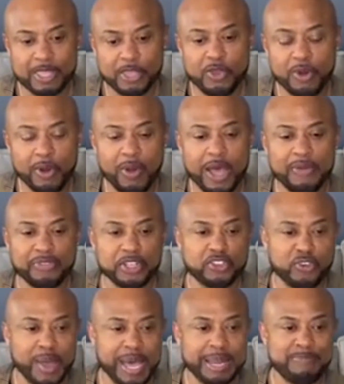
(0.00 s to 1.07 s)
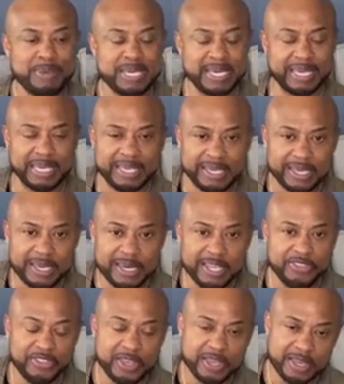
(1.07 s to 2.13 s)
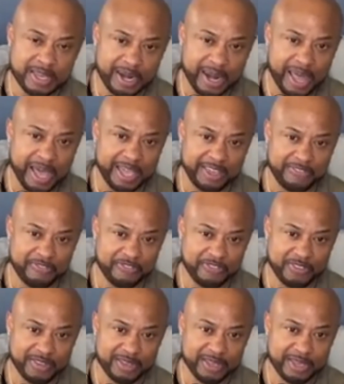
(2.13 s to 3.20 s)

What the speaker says: You don't have to try to be anything in life.